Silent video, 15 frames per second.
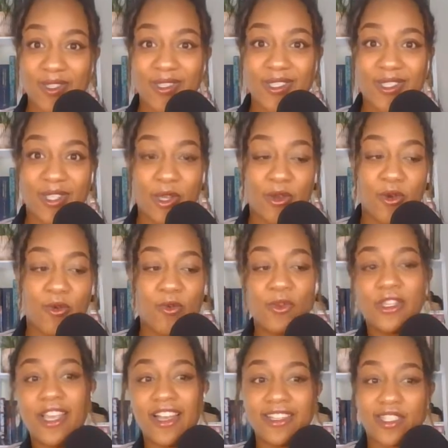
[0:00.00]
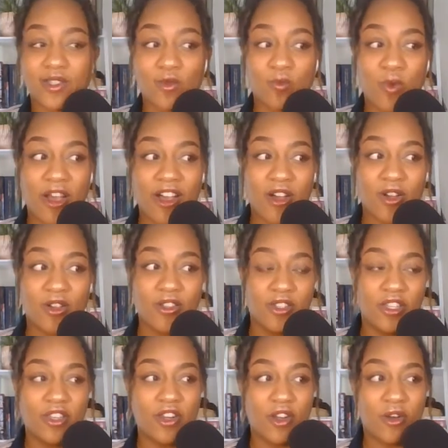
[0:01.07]
So, yes, while,
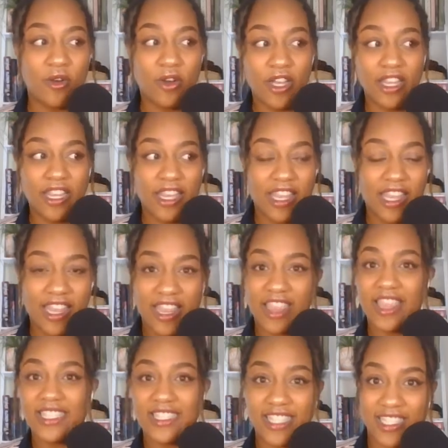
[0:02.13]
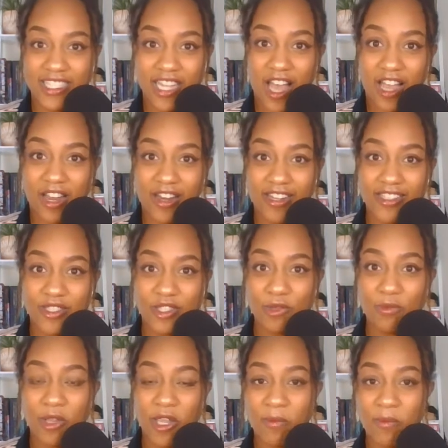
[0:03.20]
you know, this is not going to
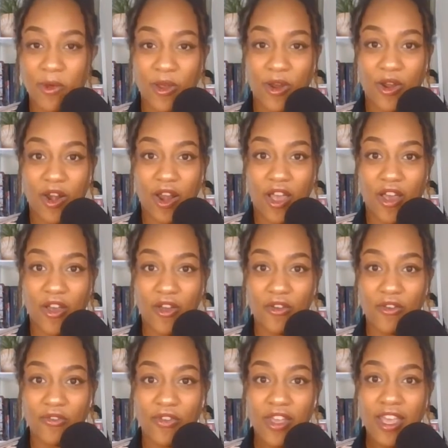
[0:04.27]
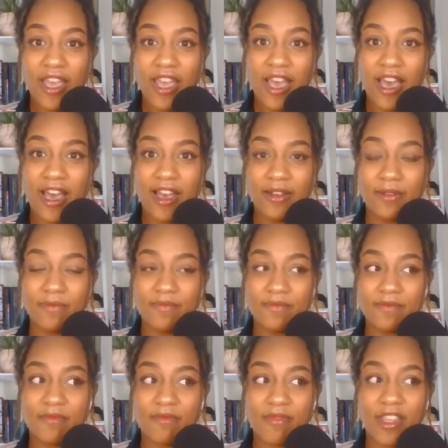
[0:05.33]
be a part of the
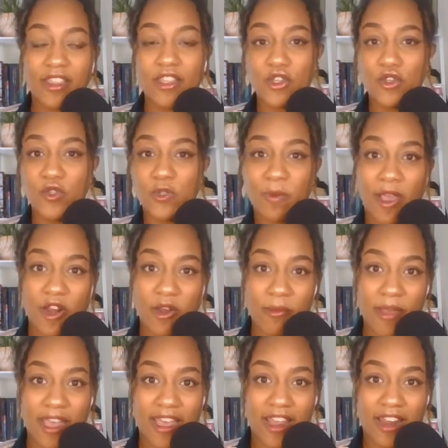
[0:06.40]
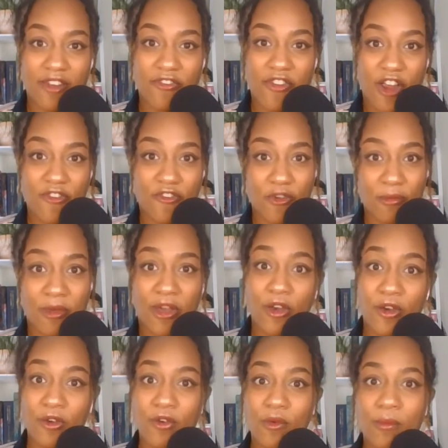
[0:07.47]
new Spider-Man Far From
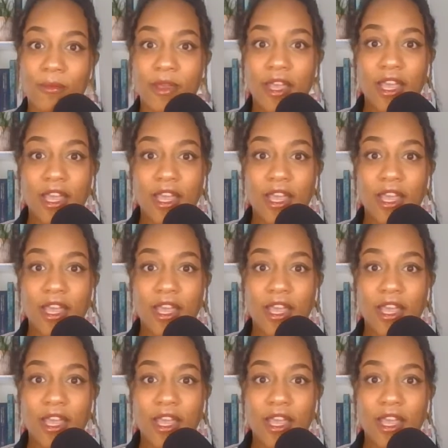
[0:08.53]
Home,